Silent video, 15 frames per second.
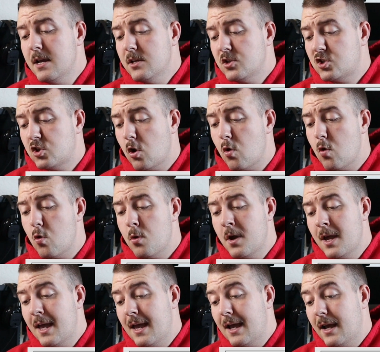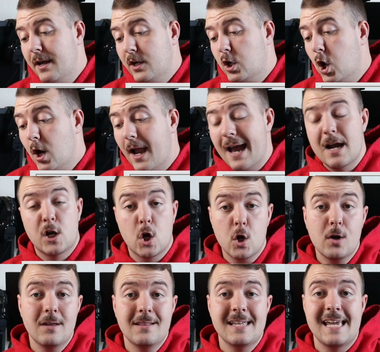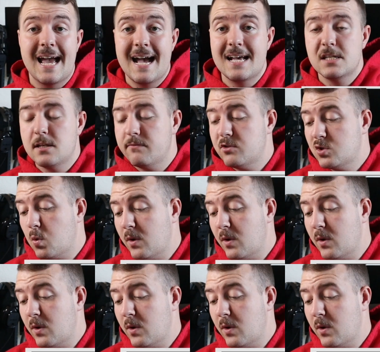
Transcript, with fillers: So currently, as of